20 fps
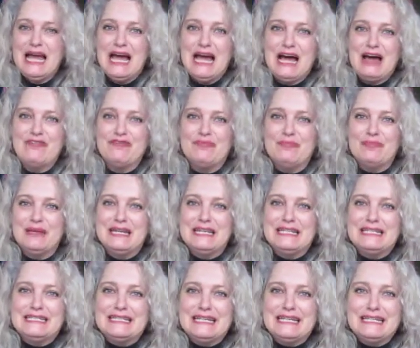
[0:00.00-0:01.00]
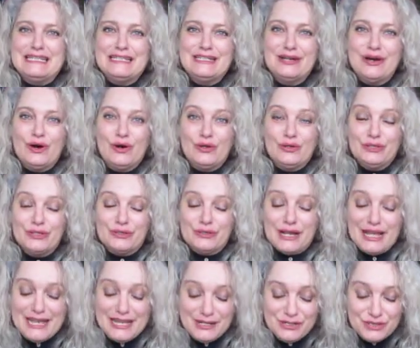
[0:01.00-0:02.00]
I've meditated on your
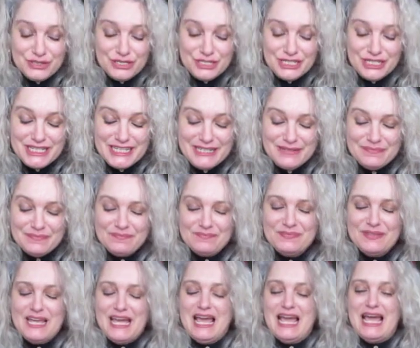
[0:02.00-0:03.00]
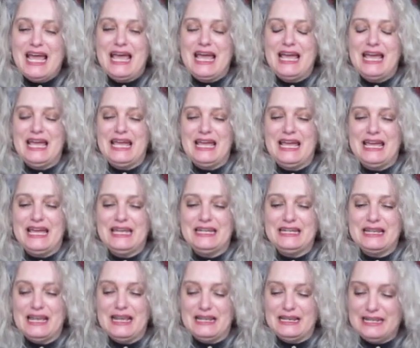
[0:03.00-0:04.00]
energy and
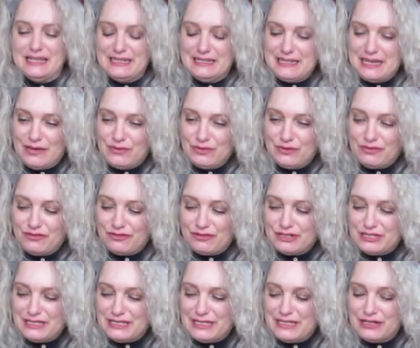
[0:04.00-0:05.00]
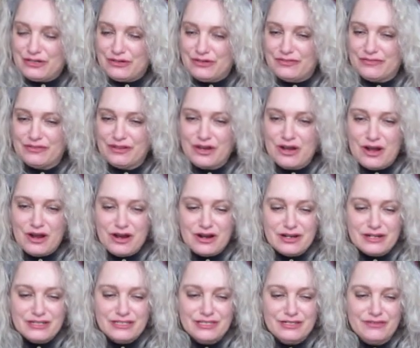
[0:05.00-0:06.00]
I laid down the first layer of
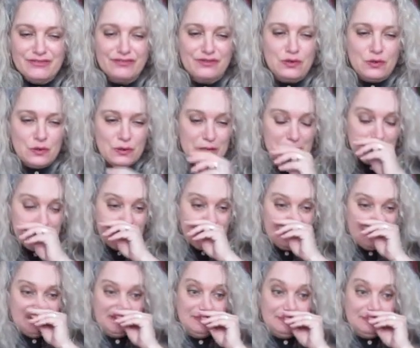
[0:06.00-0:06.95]
cards, of course.